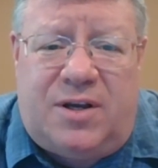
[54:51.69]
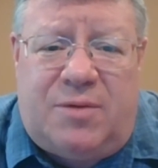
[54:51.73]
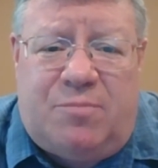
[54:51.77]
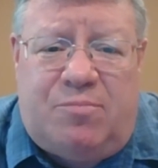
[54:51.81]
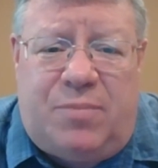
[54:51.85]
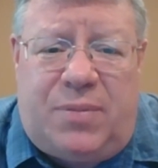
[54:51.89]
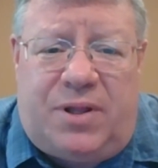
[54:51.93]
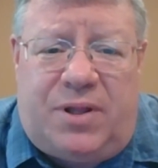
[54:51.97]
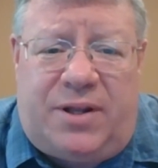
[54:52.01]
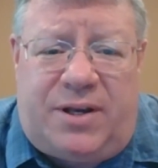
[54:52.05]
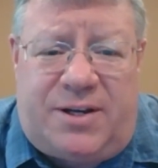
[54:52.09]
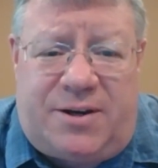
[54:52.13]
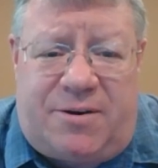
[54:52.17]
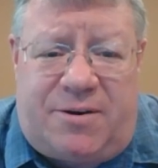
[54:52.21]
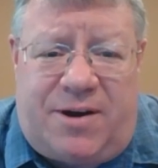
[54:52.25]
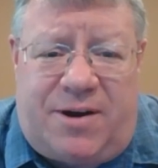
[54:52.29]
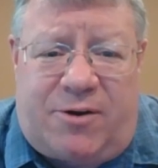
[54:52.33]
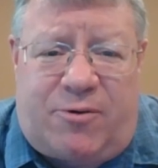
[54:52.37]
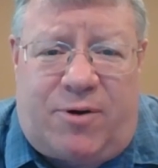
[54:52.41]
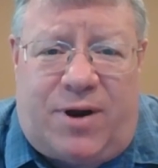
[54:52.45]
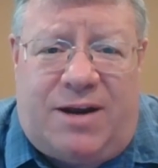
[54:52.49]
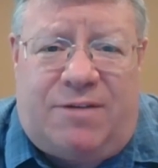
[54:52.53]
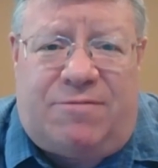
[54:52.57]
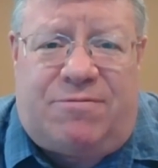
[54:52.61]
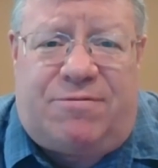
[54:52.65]

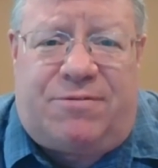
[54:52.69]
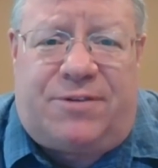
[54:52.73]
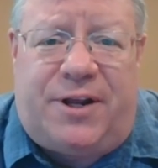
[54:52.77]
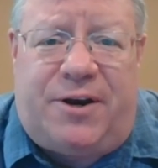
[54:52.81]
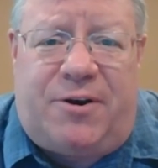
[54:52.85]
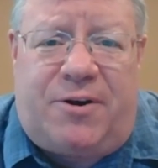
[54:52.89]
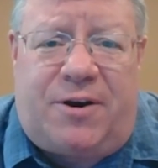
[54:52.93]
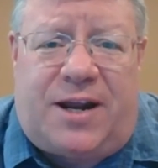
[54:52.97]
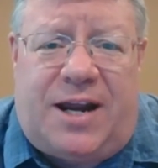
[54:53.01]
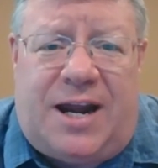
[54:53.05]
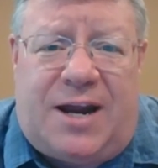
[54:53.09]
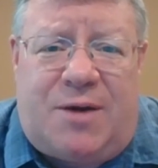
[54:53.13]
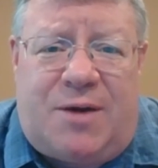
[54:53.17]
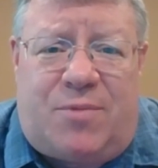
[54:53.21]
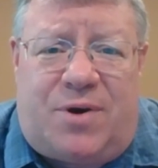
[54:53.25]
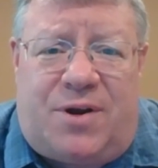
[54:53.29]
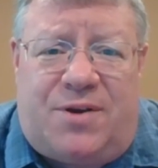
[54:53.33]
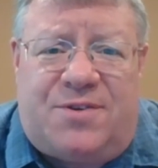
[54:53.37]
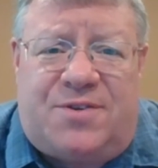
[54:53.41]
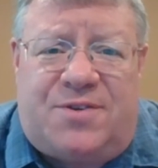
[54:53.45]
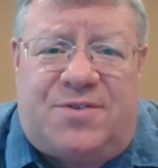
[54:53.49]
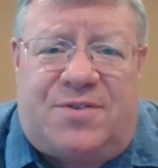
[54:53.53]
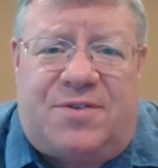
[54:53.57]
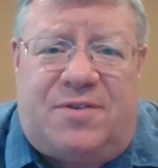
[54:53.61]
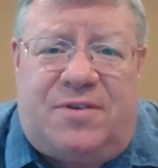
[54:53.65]
military-grade FLIR
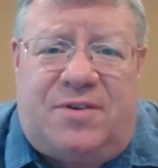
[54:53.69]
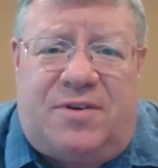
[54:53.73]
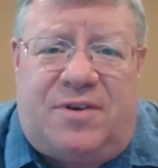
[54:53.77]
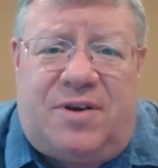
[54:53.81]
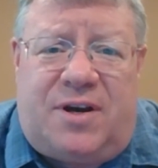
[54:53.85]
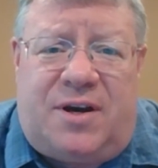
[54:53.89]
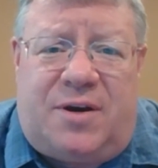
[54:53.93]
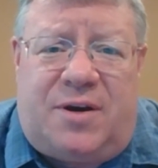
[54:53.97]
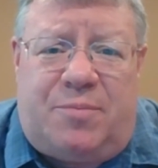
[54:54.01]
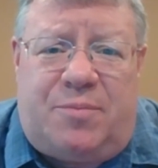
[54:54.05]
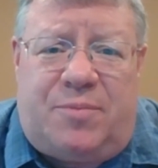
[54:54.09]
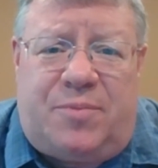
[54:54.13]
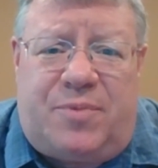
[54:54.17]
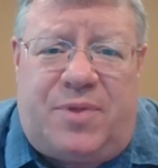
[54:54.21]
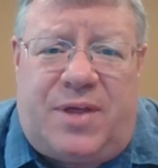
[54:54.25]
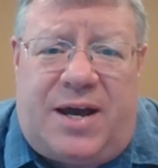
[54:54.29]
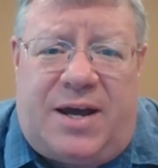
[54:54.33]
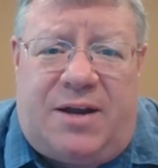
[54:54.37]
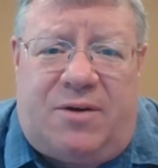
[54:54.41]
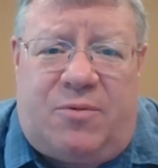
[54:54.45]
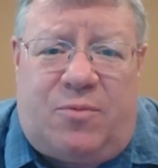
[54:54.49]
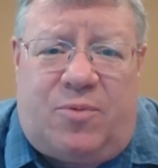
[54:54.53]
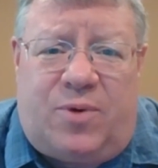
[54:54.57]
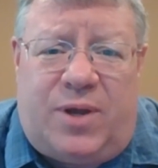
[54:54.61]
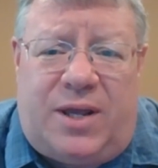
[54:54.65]
cameras
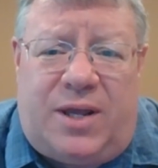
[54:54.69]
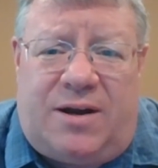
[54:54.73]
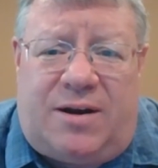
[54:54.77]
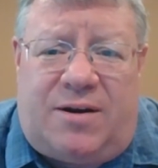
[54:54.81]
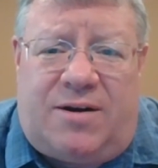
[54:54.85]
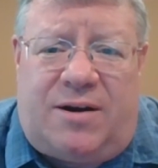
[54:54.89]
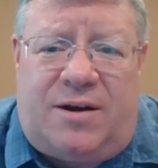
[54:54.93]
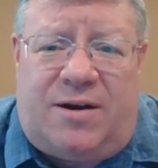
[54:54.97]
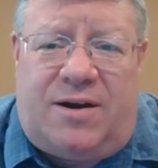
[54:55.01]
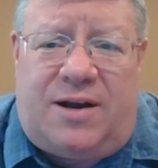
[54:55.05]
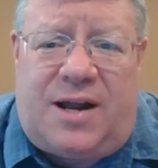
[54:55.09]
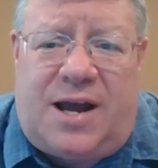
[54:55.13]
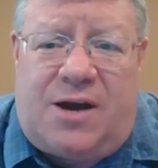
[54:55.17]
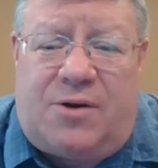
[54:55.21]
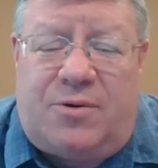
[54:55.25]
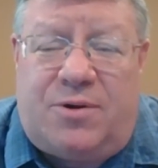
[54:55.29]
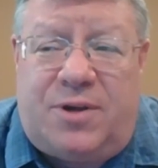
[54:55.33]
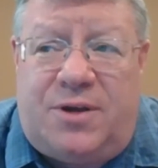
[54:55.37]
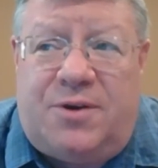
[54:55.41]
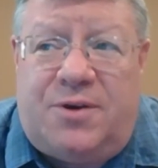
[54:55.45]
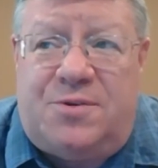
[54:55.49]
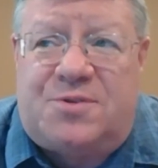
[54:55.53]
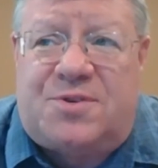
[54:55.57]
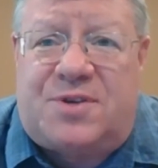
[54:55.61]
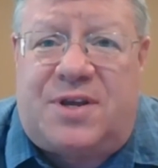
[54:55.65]
that we are now
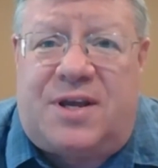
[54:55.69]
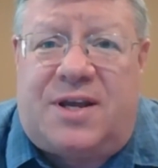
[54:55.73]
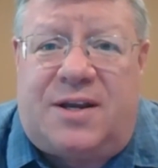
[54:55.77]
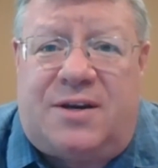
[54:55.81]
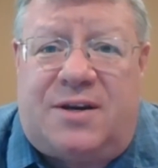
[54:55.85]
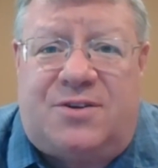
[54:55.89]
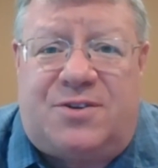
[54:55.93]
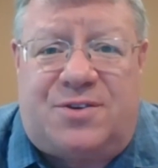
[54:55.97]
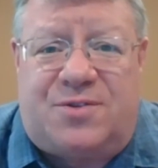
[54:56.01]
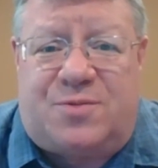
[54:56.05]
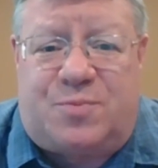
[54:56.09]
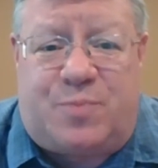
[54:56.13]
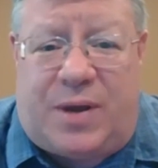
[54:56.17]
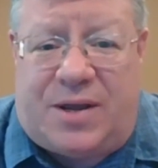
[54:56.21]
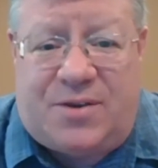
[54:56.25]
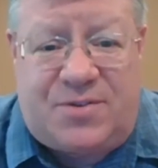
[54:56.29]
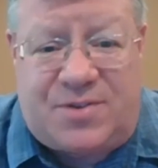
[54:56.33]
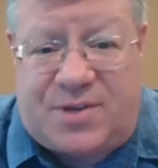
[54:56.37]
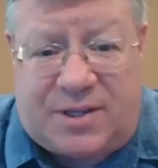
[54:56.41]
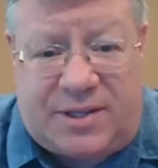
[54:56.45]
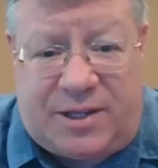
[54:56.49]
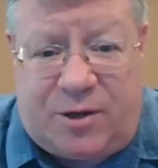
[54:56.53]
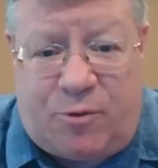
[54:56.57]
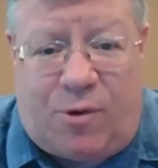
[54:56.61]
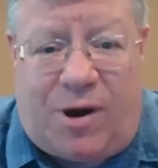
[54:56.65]
using, just
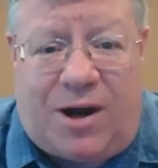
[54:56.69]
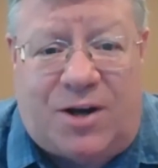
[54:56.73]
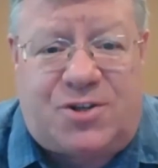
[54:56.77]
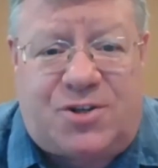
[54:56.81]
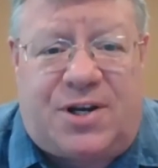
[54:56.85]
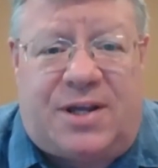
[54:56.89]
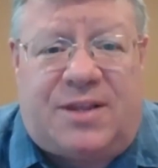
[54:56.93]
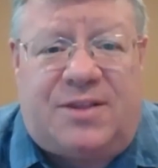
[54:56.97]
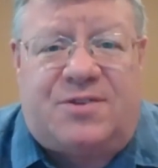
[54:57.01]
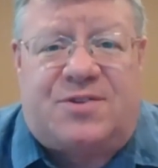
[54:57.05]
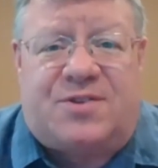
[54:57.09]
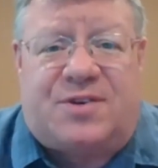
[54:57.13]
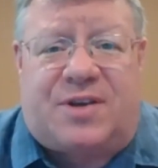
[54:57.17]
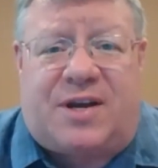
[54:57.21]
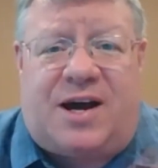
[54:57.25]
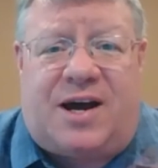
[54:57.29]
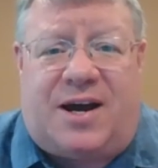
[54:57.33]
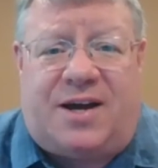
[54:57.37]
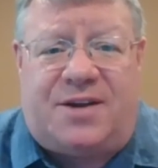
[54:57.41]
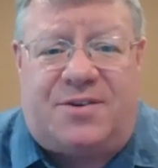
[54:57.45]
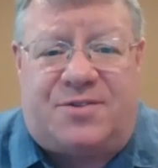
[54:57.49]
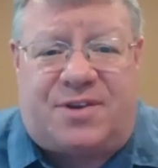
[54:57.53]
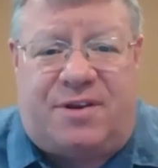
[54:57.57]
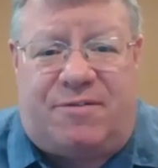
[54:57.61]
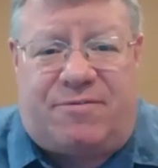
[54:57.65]
basically watching the
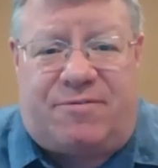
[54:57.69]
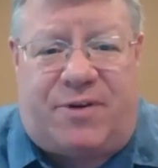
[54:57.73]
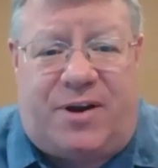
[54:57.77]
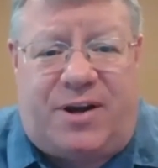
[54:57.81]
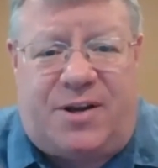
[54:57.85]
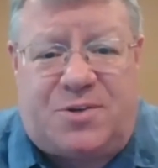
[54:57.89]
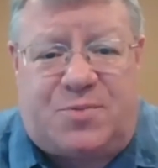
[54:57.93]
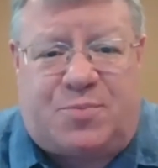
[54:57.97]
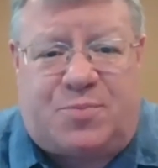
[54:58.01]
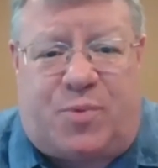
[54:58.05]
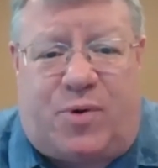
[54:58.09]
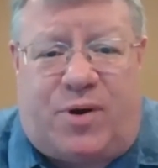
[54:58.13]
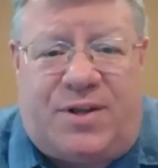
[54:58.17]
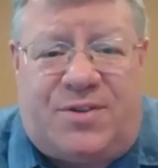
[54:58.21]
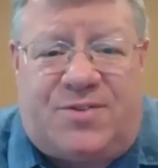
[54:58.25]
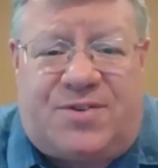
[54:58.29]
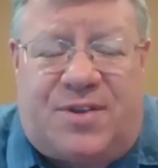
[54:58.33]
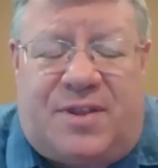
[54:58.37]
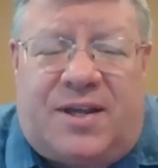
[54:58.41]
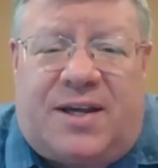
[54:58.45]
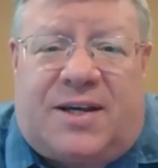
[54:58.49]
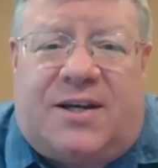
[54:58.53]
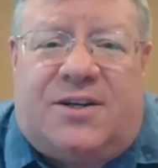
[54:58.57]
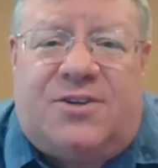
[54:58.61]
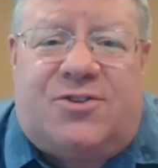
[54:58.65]
skies at various points in
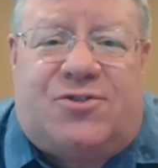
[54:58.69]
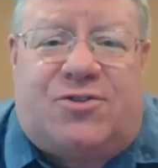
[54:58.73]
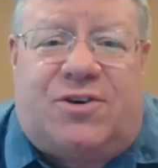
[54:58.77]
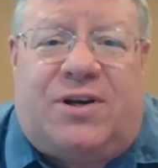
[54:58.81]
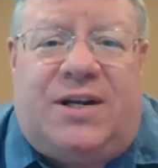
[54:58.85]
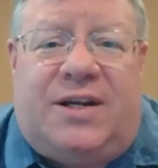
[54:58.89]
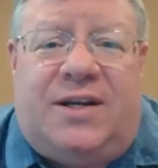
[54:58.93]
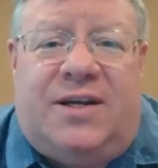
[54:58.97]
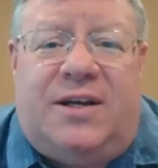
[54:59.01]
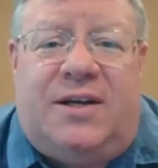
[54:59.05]
the country,